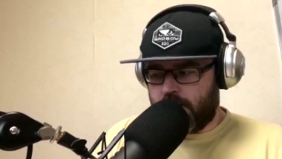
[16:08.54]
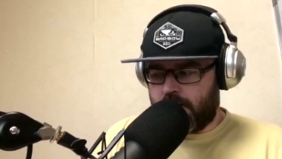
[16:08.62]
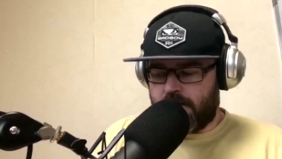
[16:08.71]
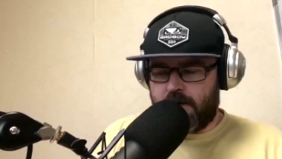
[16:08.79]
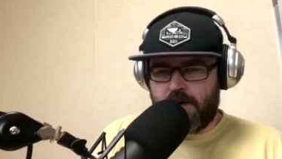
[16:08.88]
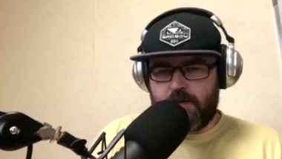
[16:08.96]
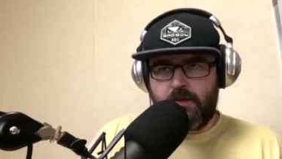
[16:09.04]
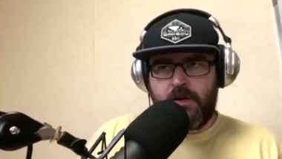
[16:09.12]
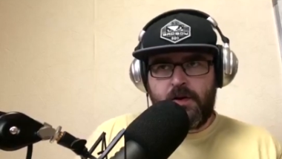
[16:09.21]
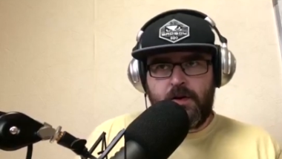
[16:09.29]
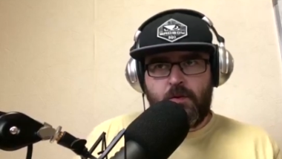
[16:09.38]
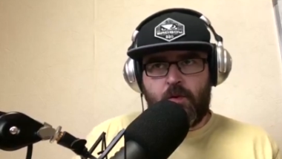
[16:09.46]
and
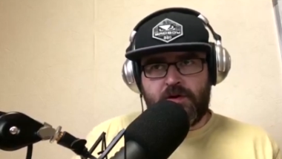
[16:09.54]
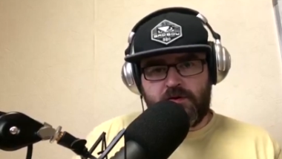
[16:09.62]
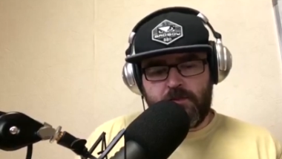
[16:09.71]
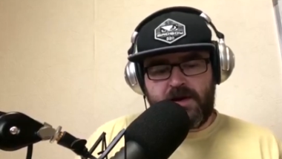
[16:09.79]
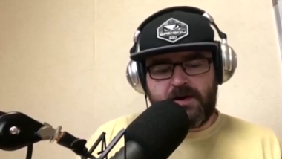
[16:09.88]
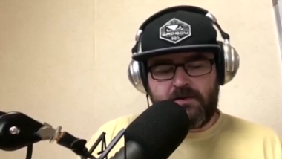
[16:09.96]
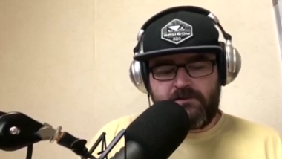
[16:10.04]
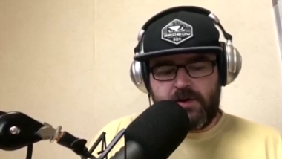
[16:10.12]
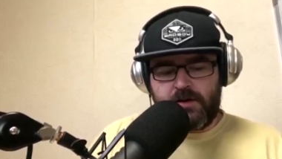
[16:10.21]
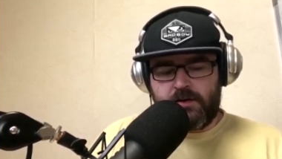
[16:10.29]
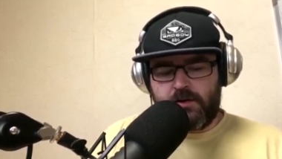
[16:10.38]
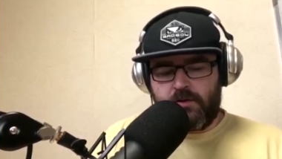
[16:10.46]
what do you make of
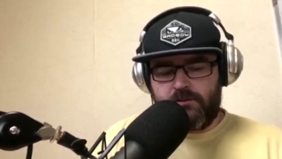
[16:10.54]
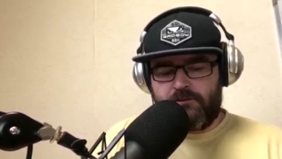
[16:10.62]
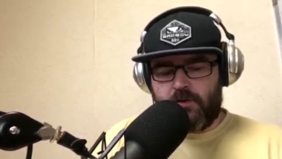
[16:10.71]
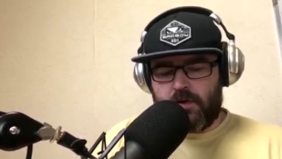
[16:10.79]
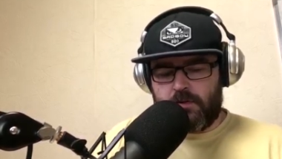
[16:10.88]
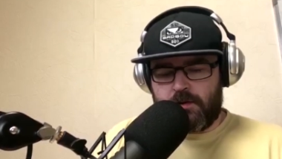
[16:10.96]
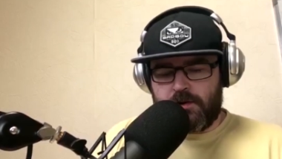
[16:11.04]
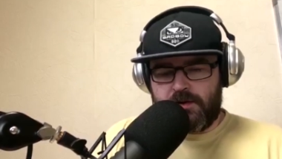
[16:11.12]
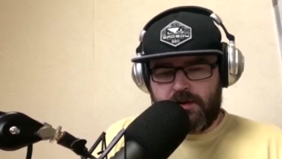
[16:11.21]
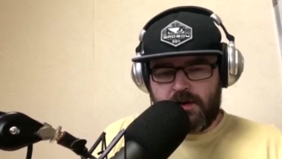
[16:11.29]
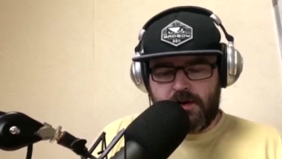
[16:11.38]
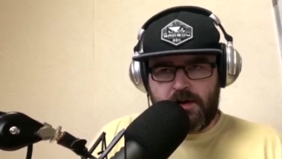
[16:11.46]
Vieira going forward?
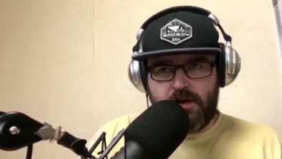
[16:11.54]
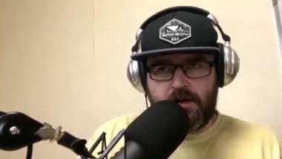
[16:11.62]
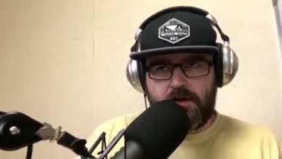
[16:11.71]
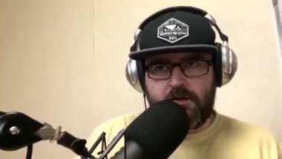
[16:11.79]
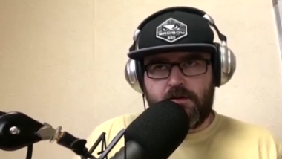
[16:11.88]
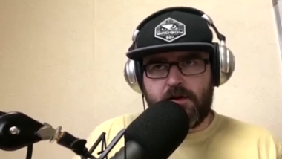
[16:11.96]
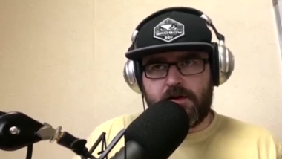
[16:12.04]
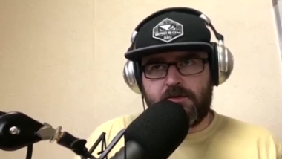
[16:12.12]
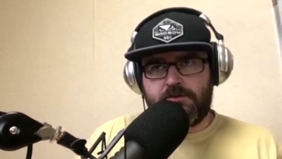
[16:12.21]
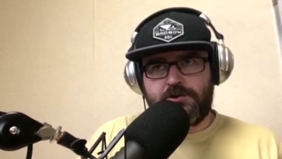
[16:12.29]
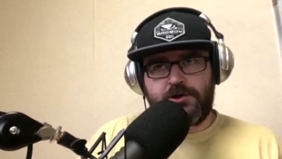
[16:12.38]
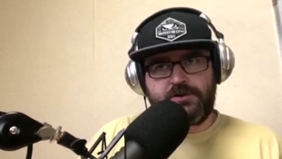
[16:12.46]
Like
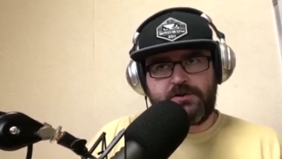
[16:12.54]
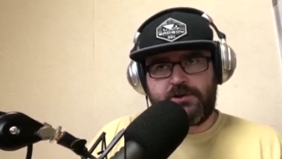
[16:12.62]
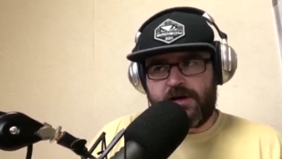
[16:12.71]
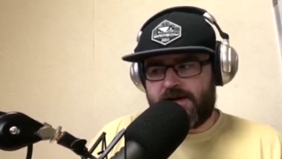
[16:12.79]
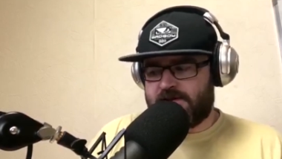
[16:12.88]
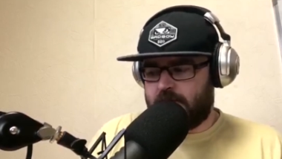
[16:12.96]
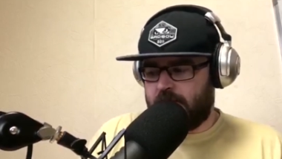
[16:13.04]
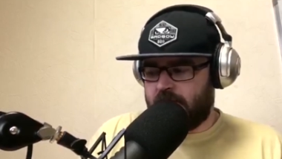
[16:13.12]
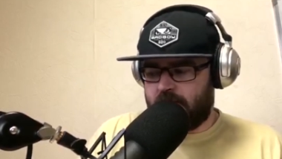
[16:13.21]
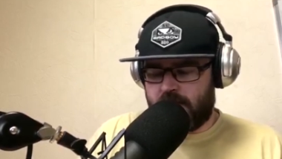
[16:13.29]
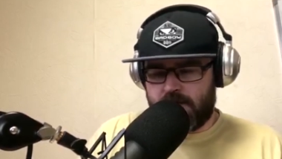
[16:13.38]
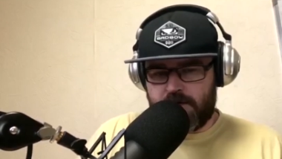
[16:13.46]
she has to be
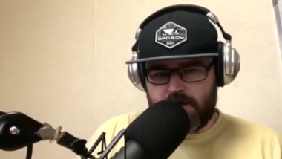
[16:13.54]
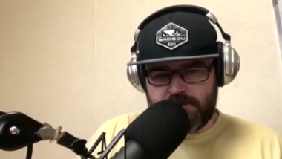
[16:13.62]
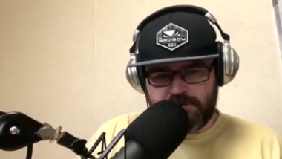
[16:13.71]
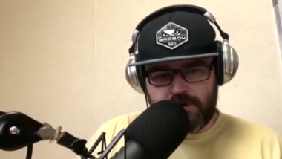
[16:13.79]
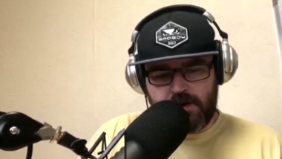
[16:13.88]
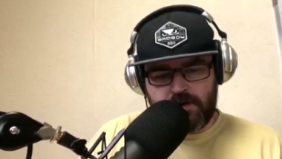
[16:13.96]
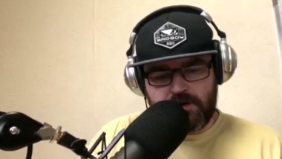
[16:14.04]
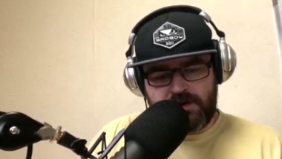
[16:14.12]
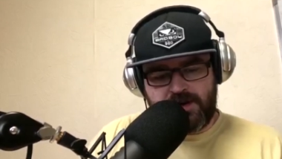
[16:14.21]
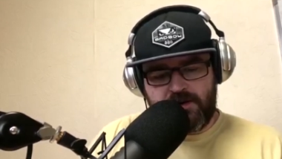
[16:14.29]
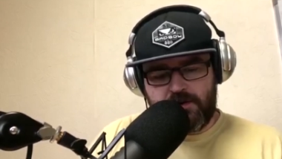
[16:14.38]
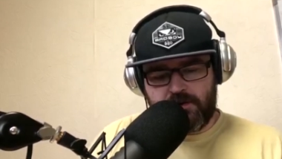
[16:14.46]
a strong
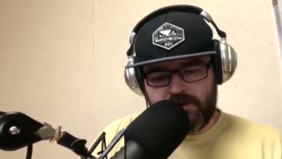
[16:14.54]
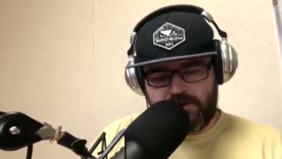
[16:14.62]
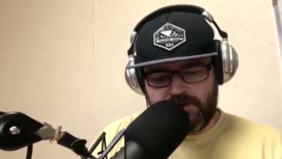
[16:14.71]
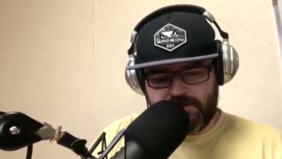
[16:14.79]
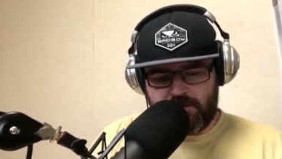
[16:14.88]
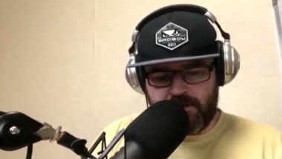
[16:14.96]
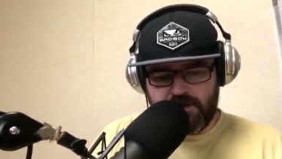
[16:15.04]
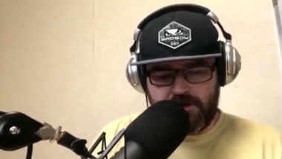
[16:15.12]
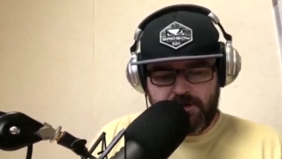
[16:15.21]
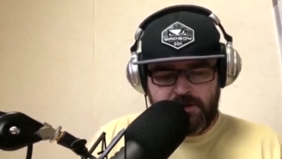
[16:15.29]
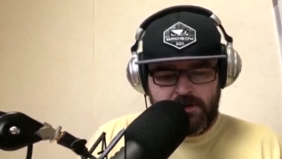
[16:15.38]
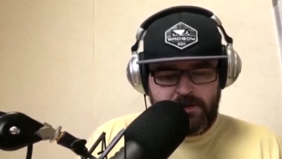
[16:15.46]
contender at this point.
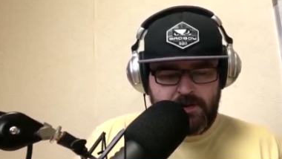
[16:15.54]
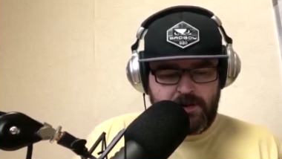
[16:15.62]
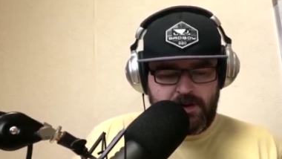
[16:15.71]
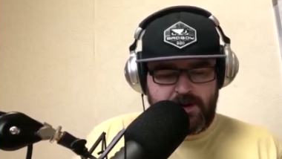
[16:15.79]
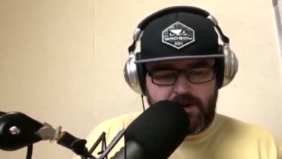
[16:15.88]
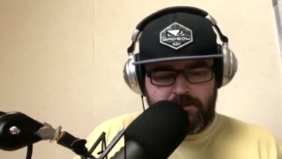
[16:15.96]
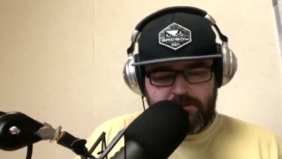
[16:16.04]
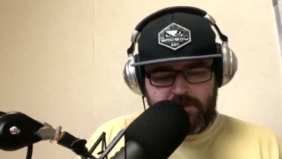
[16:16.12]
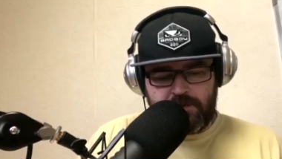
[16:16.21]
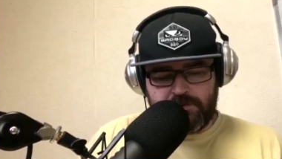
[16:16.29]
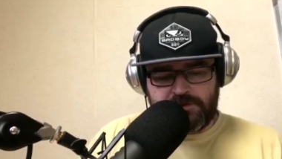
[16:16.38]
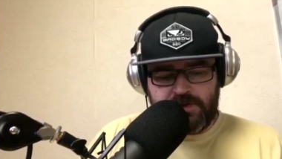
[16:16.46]
Do
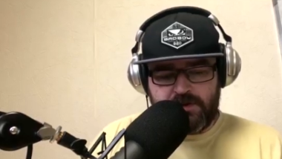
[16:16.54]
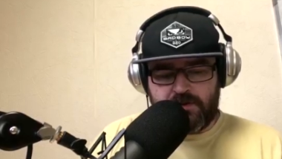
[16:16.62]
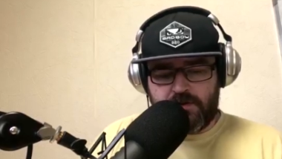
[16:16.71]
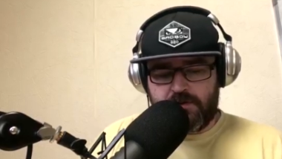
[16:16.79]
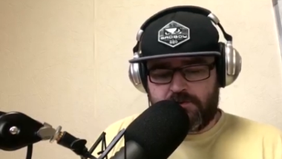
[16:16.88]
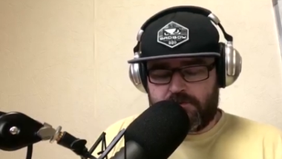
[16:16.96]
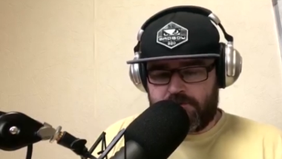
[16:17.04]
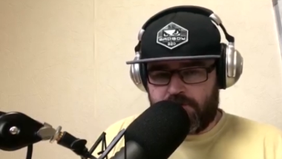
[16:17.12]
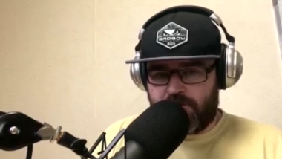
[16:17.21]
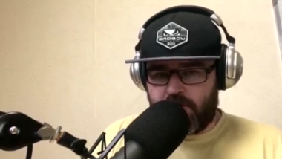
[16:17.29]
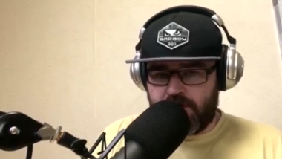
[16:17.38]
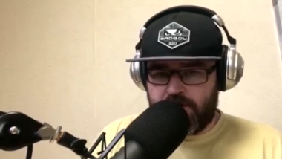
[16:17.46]
you see her
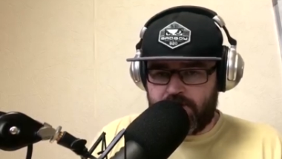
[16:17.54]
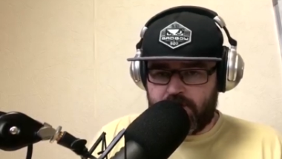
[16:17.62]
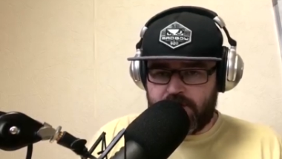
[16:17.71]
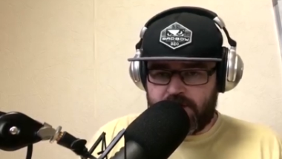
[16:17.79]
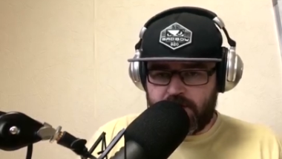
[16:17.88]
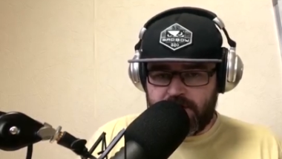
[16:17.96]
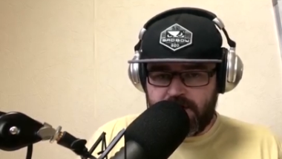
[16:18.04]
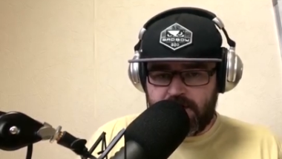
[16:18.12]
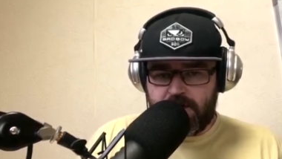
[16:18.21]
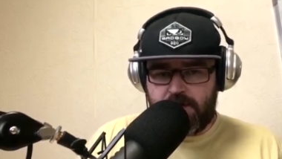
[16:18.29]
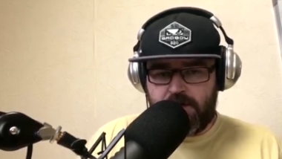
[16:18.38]
fighting for a title?